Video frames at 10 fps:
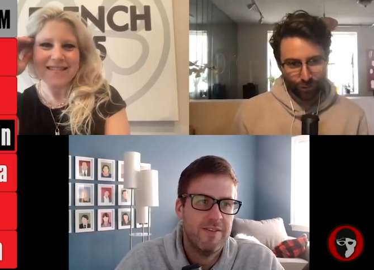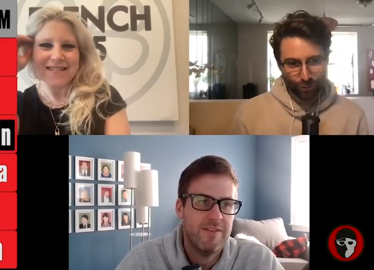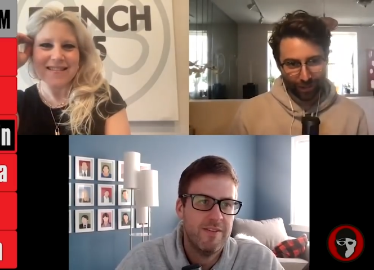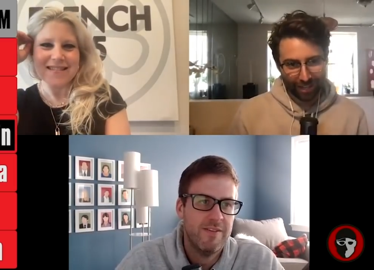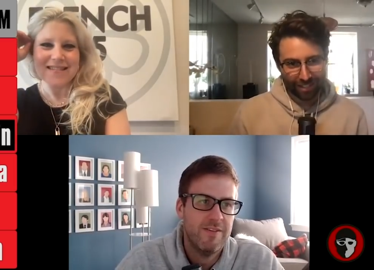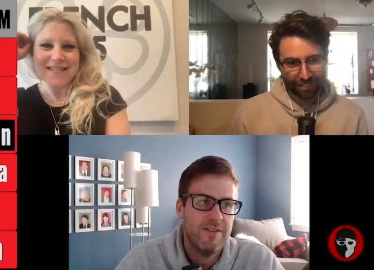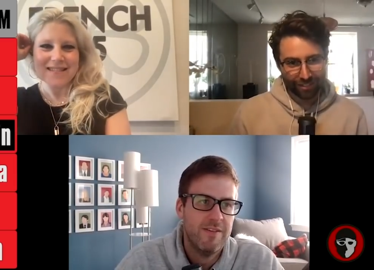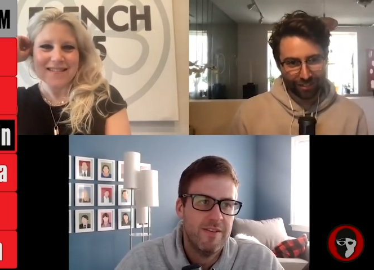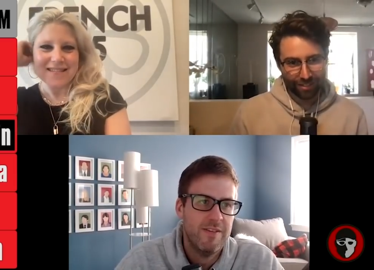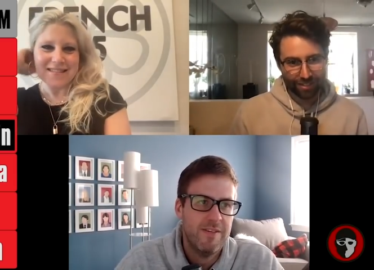
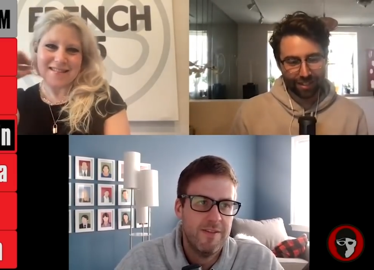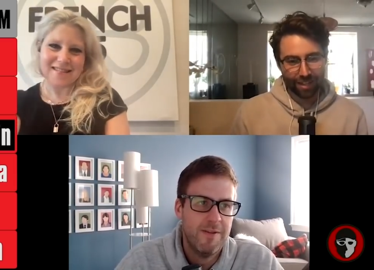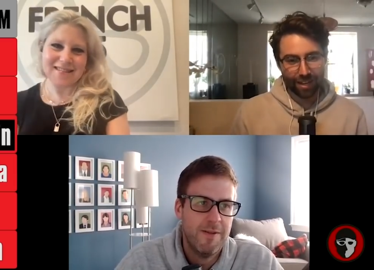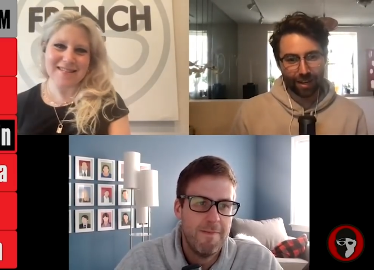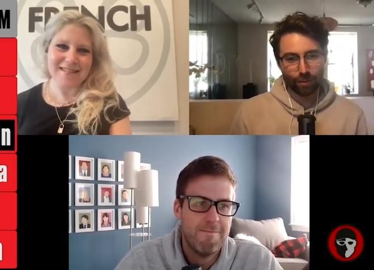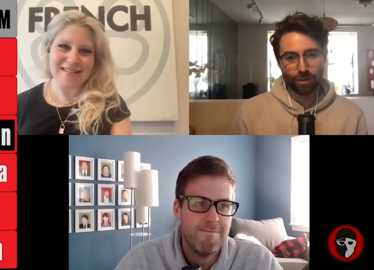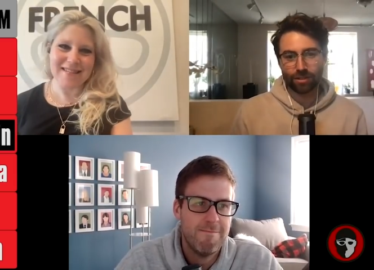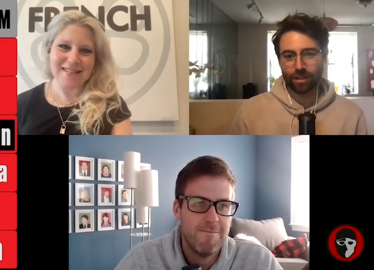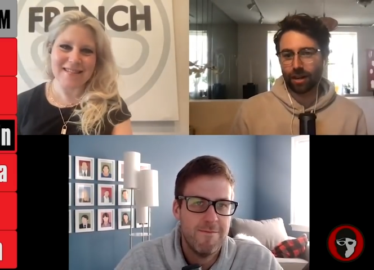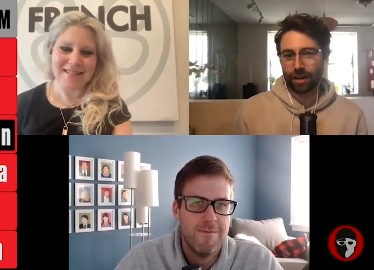Speaker 1: trials. Uh, we
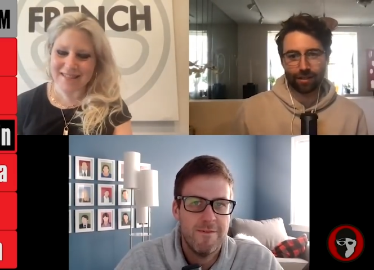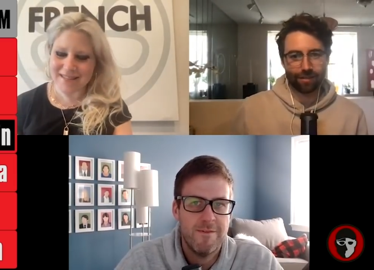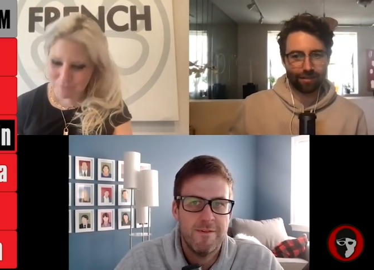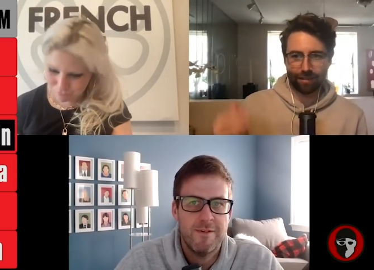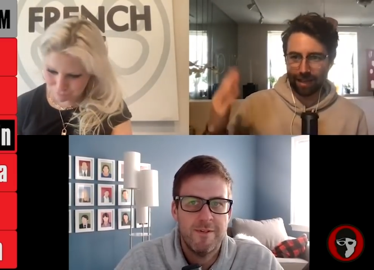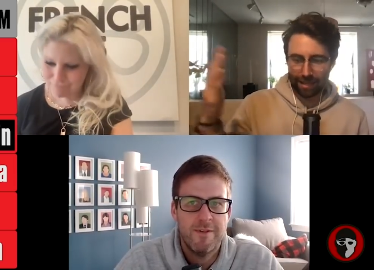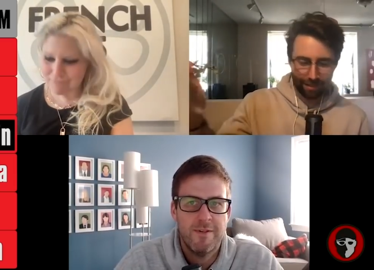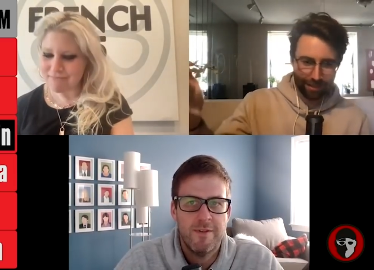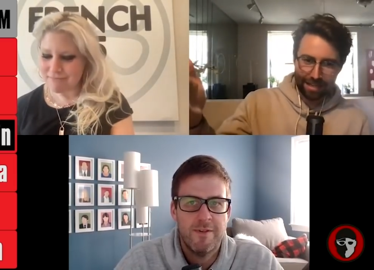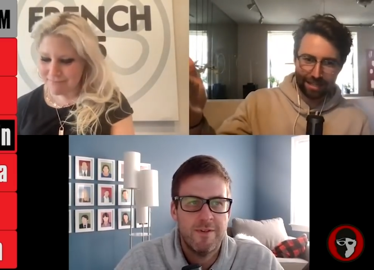saw they
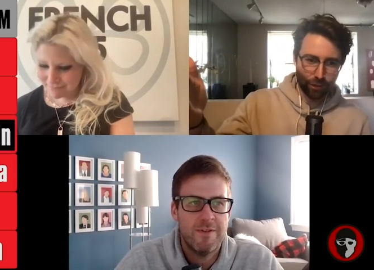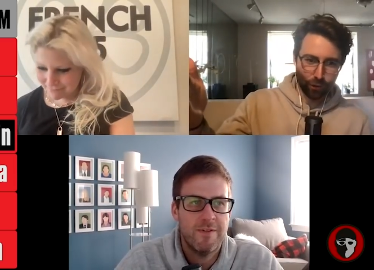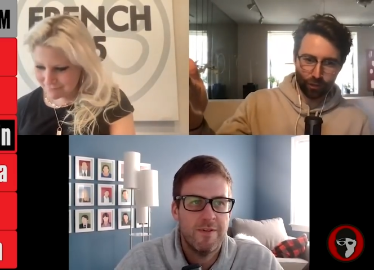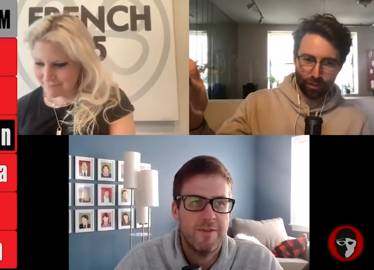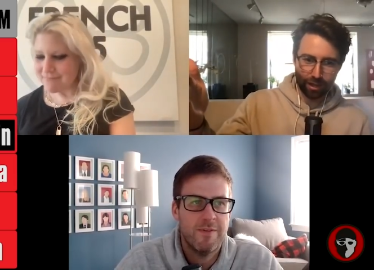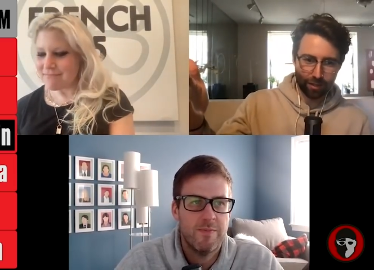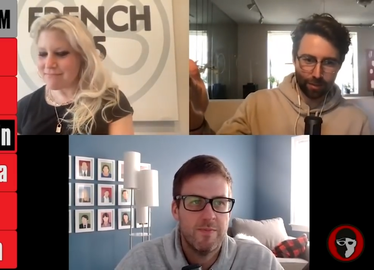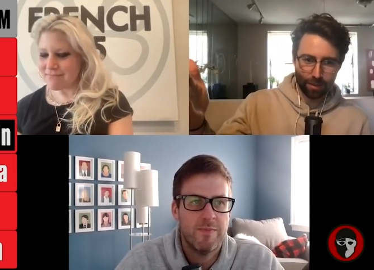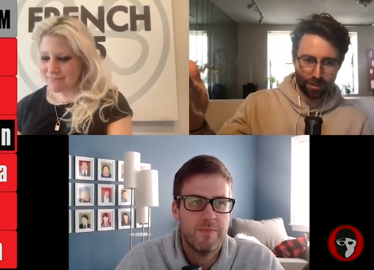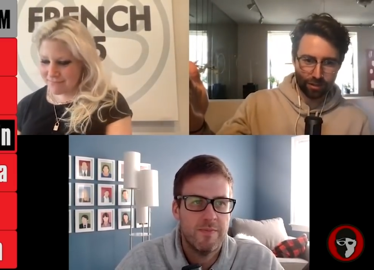they did their thing in the
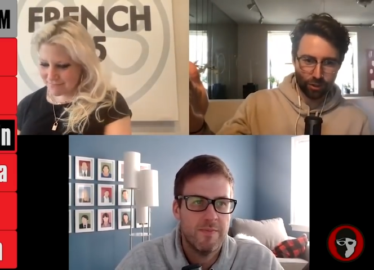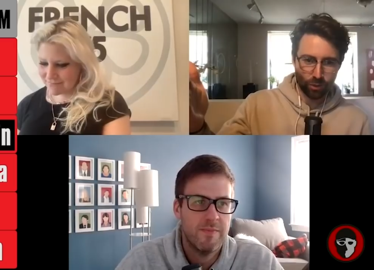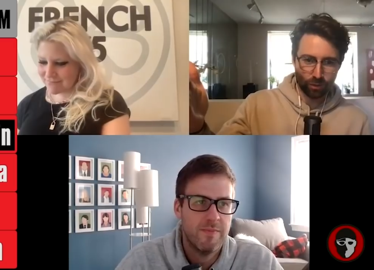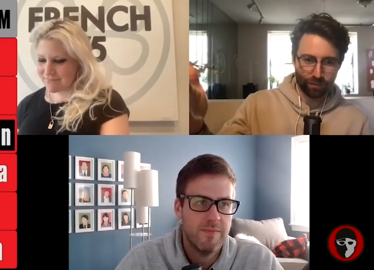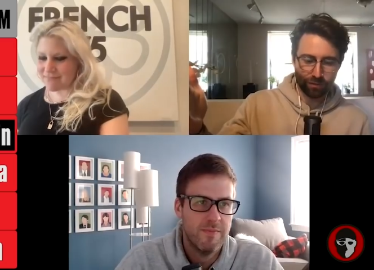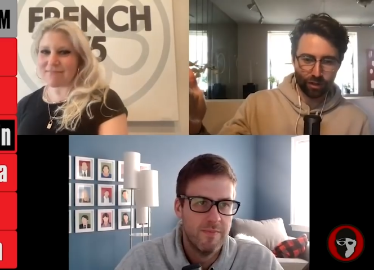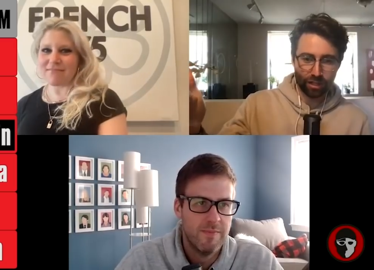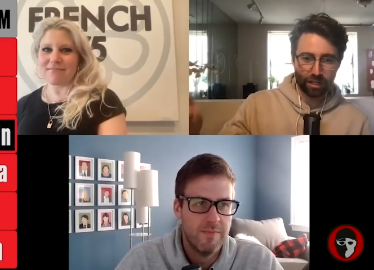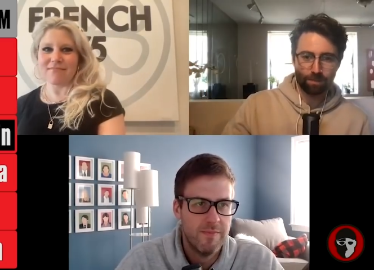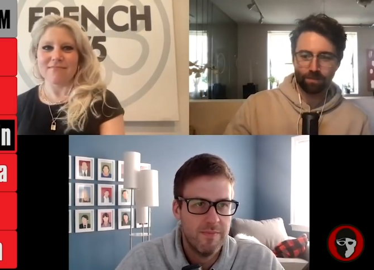men's two hundred
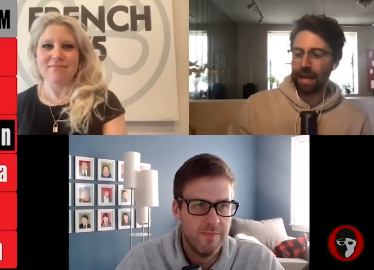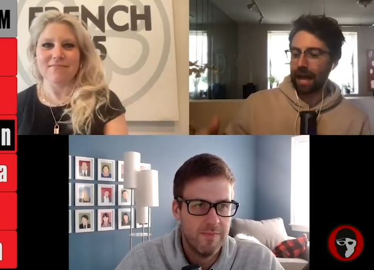free.